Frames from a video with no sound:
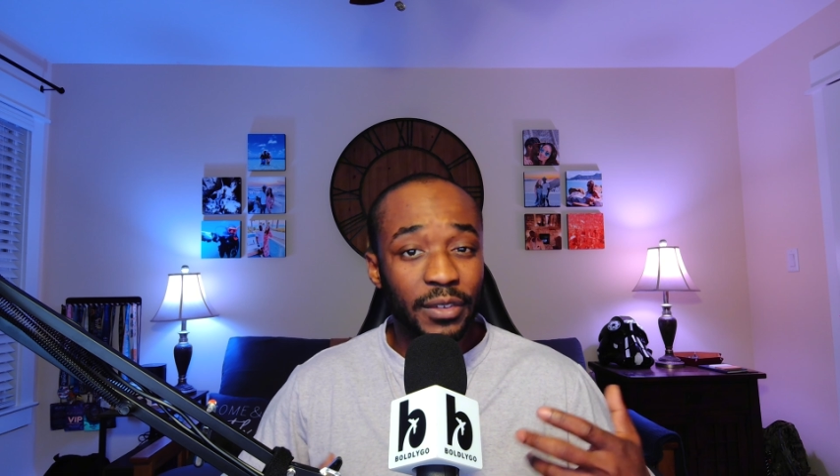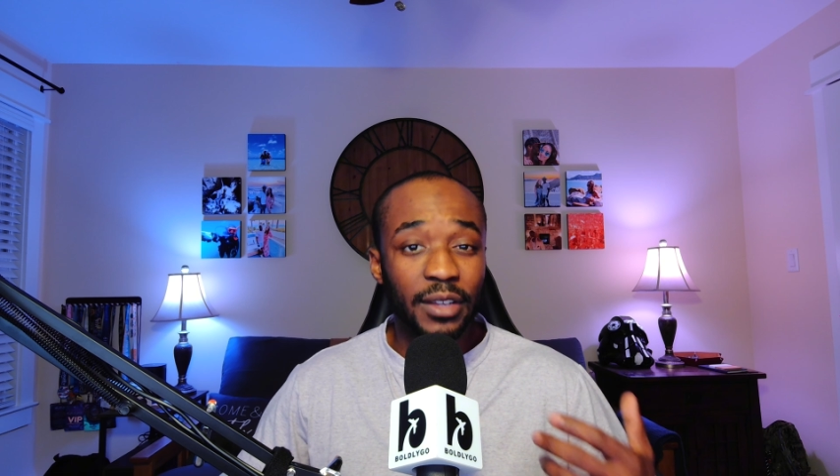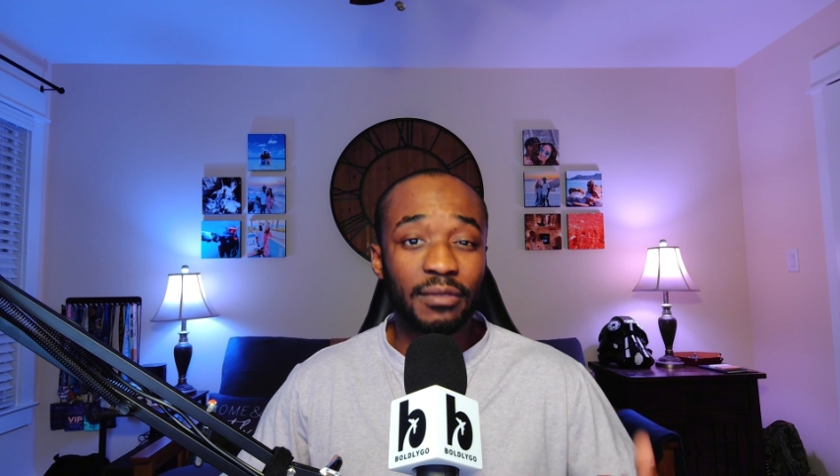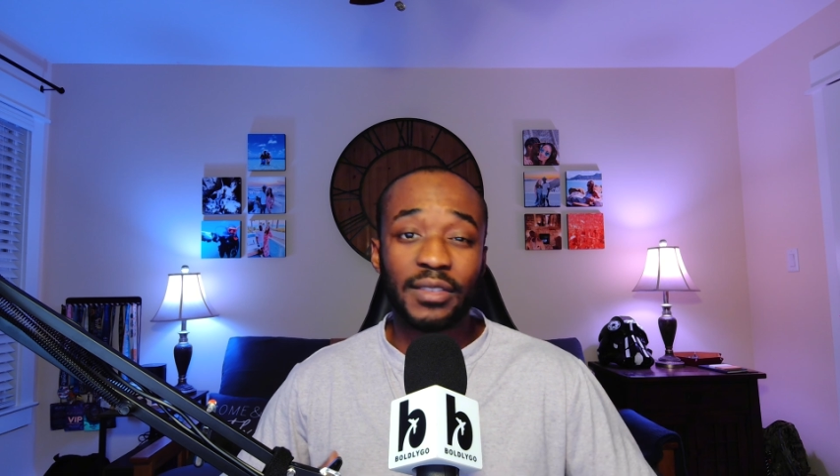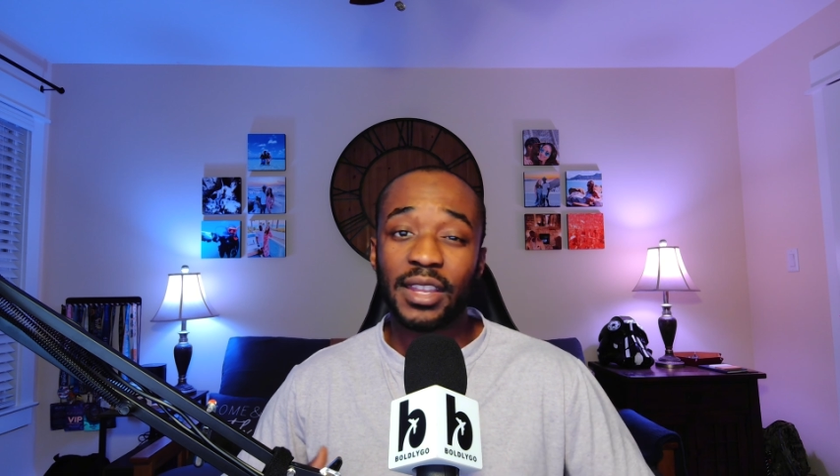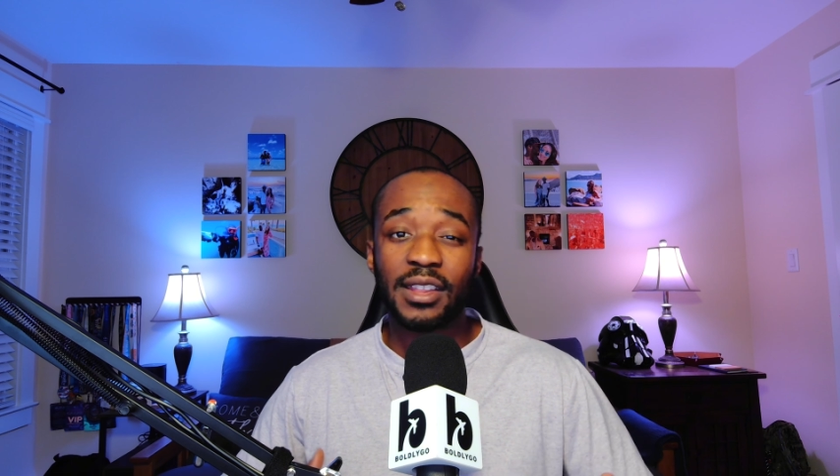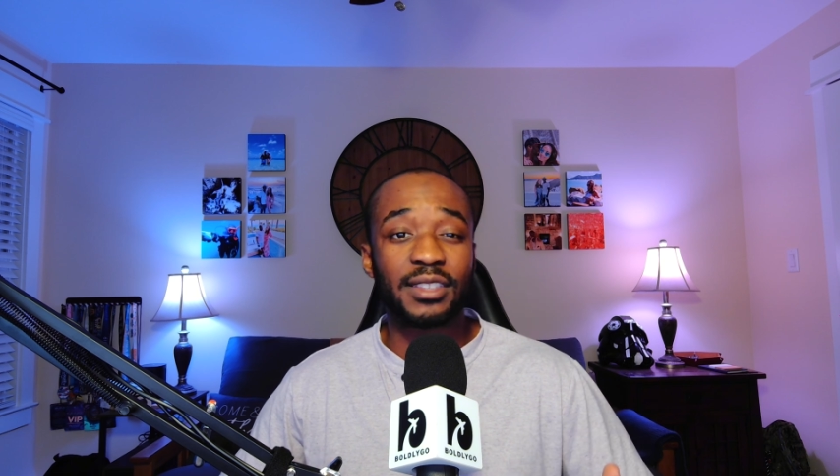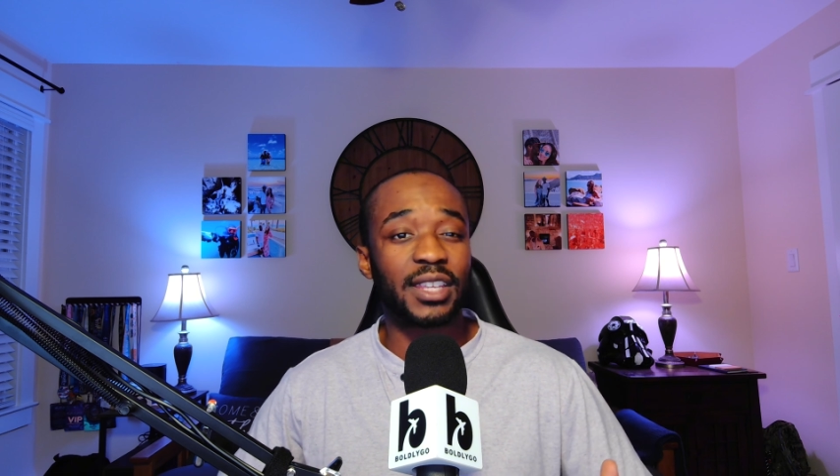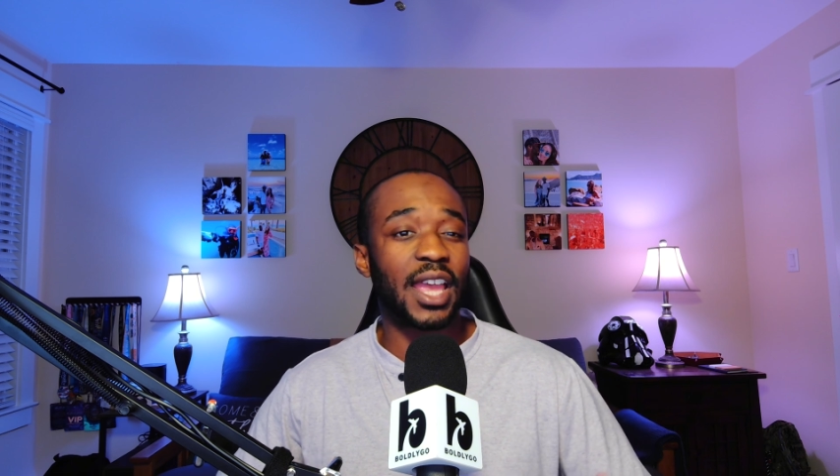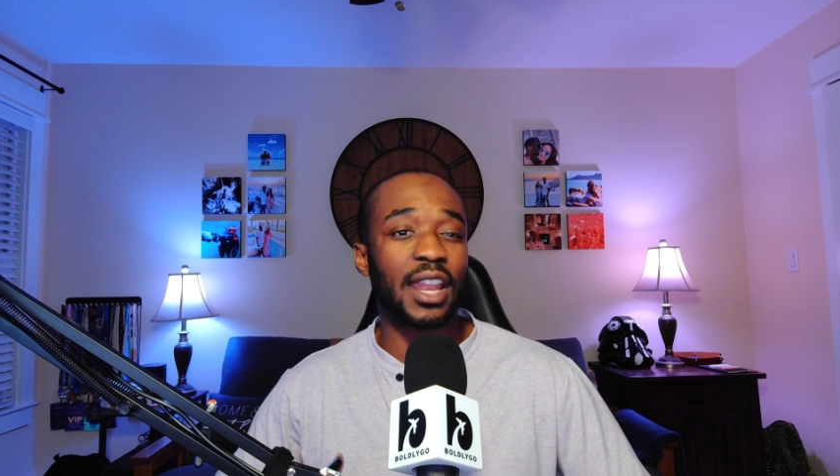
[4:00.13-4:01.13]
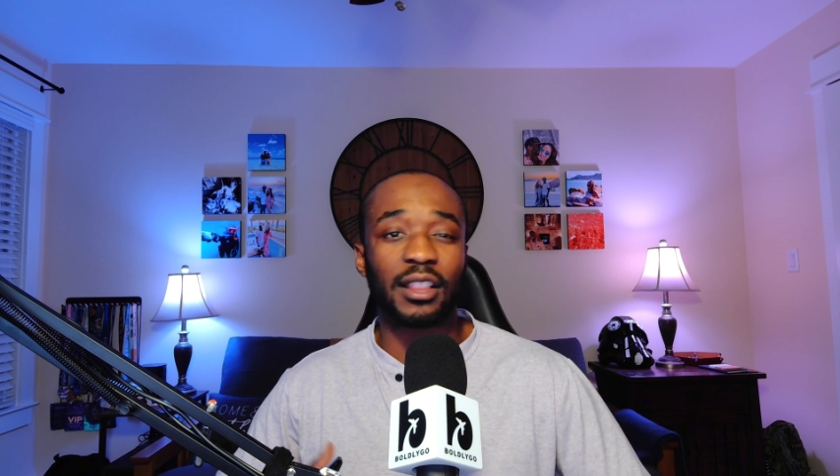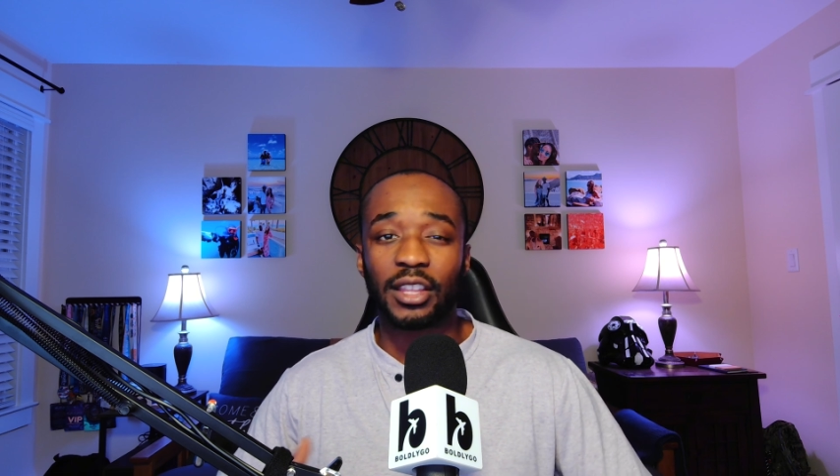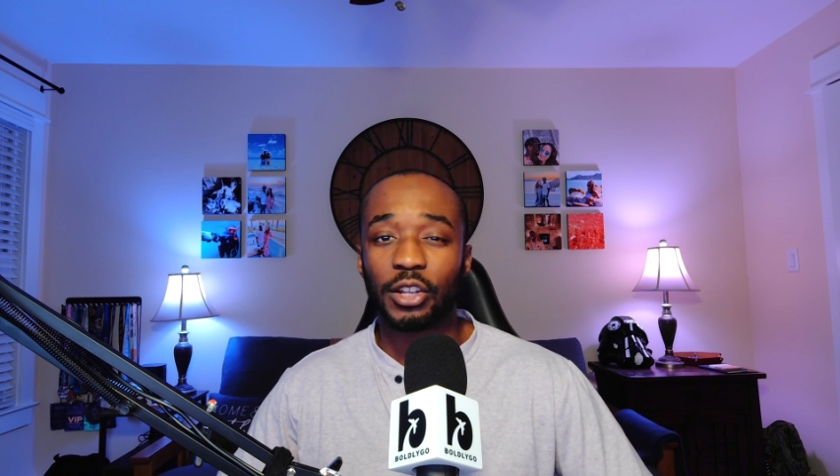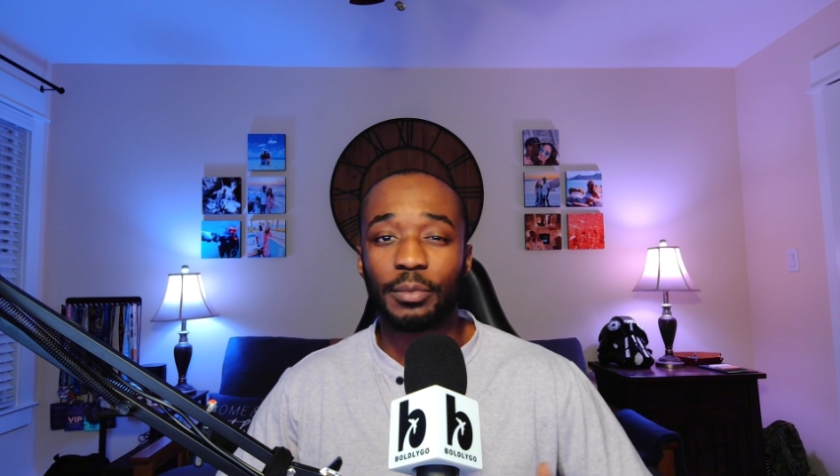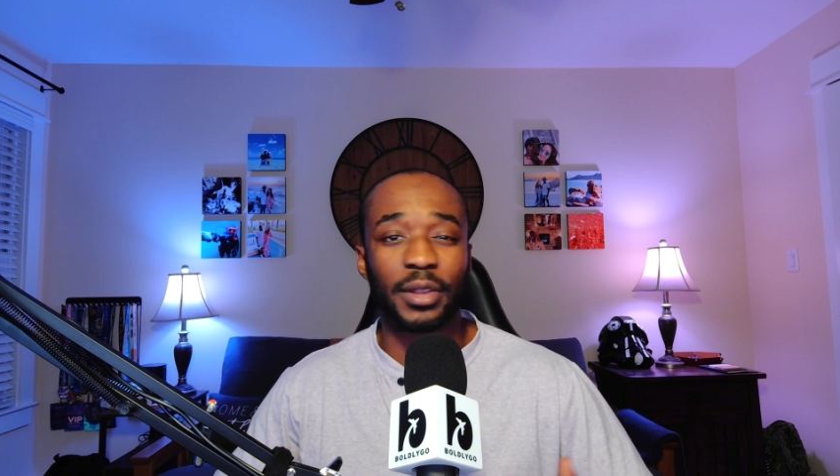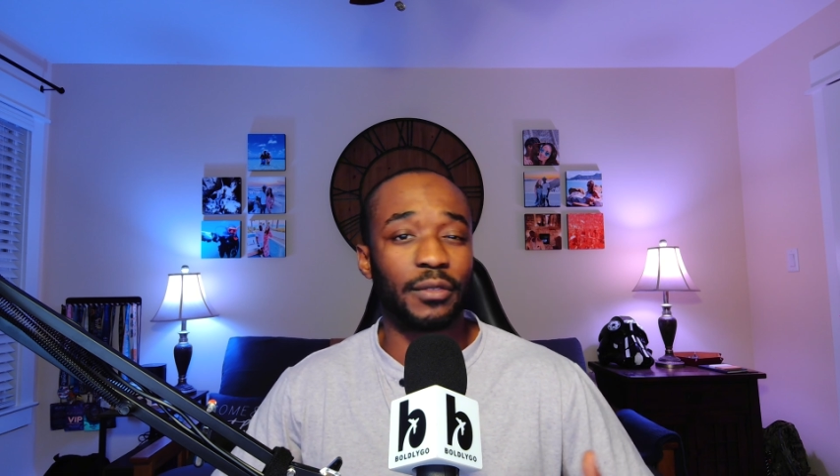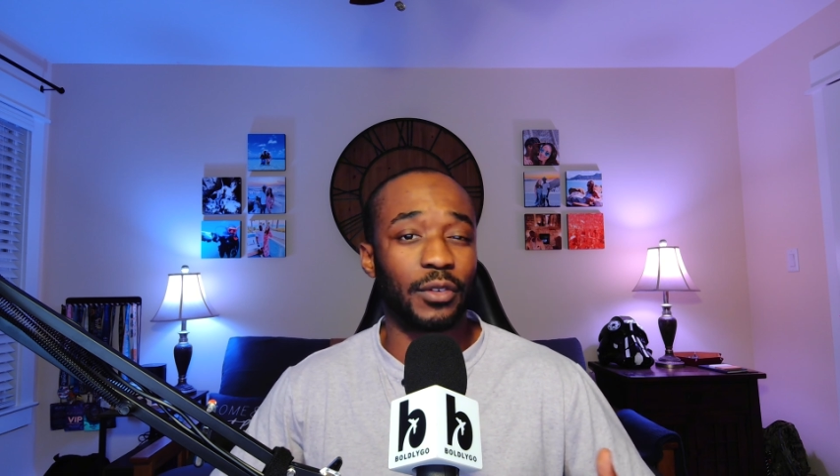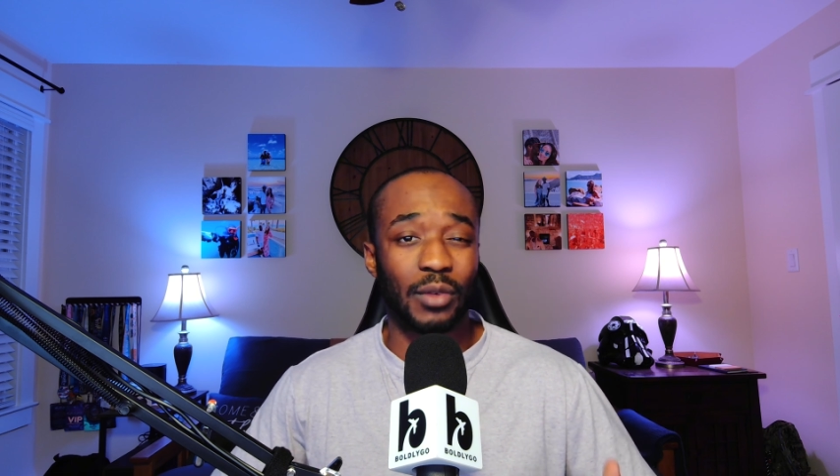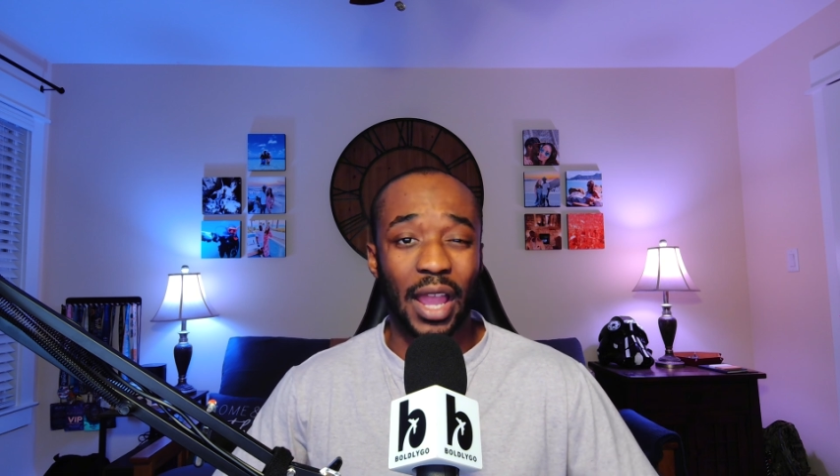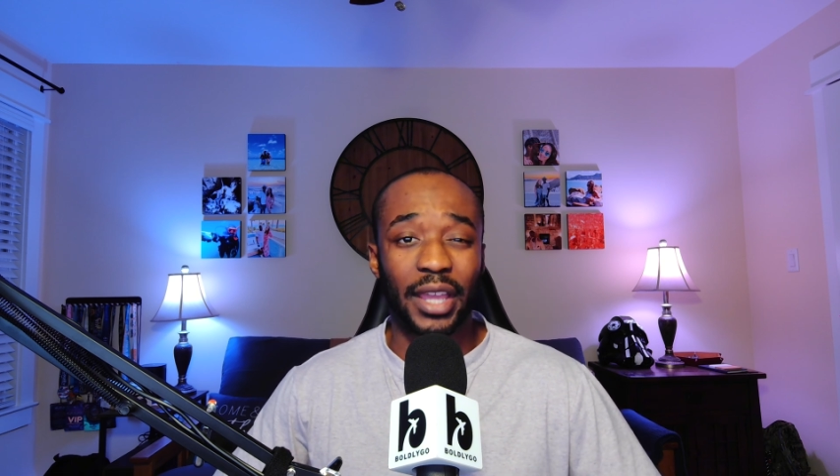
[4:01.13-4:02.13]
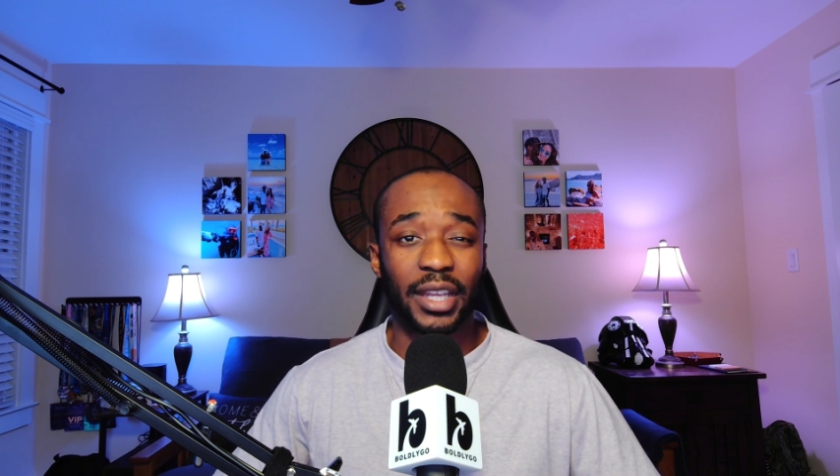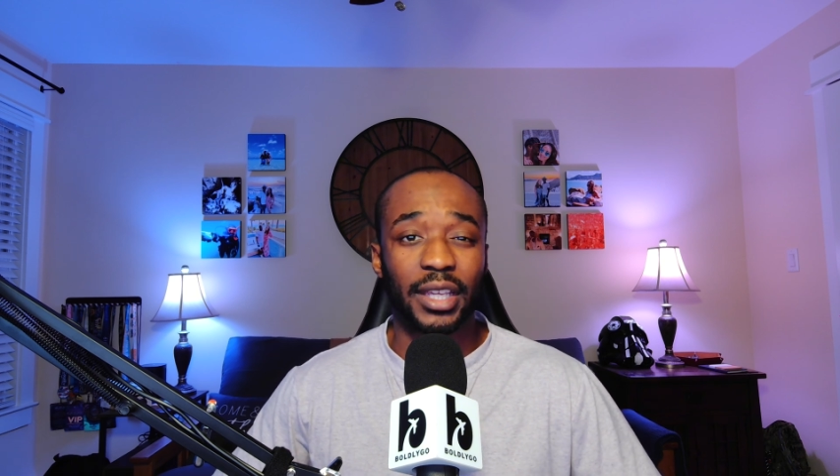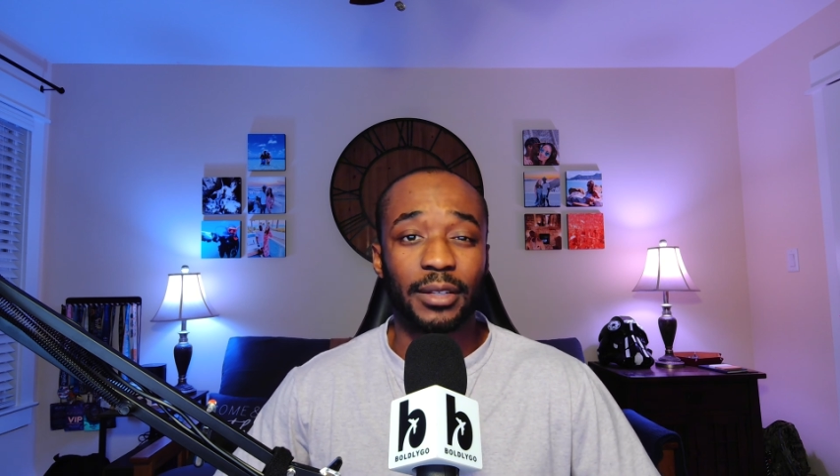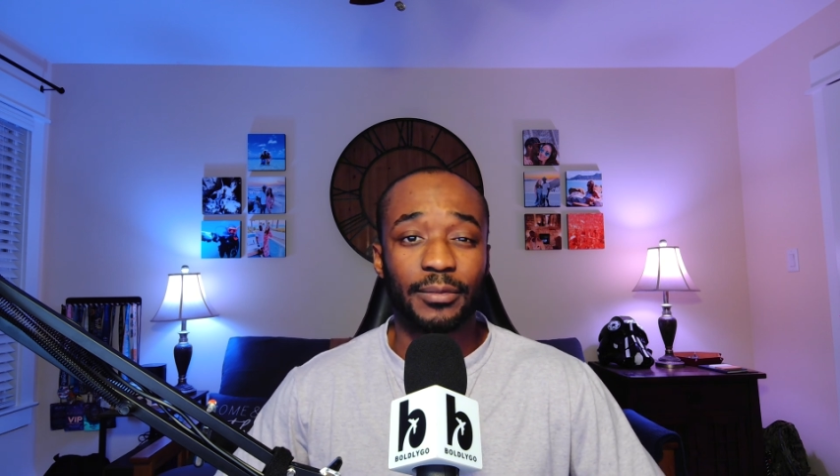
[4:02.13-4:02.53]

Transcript: convenience and a little bit of variety.